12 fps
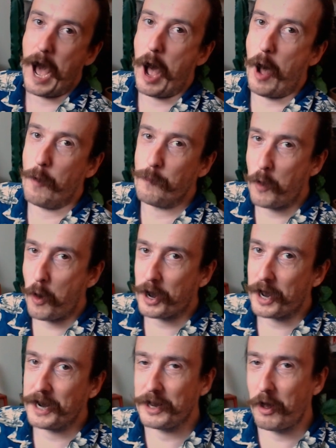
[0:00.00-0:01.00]
I'm not
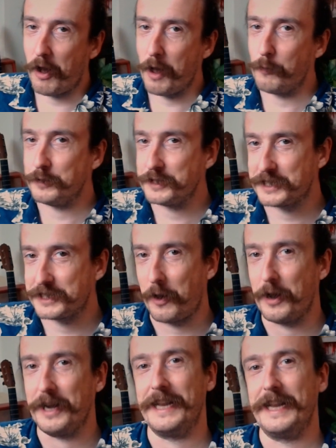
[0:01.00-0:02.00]
going to lie, I was
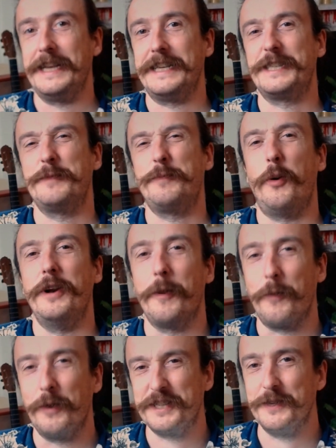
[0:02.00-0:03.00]
slightly disappointed I
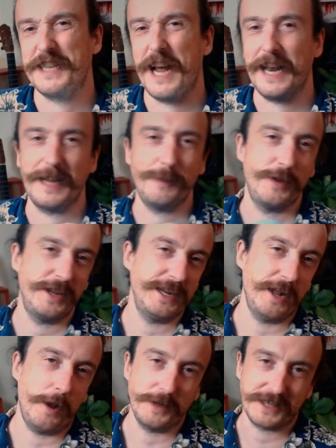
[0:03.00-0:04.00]
wanted to do a telly, but you
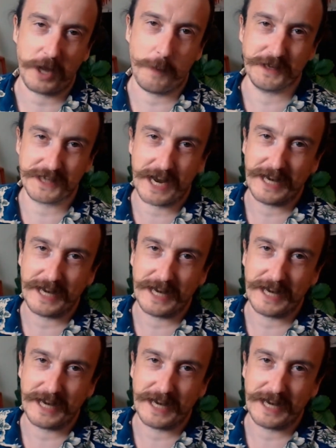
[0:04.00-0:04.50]
know, I'm a telly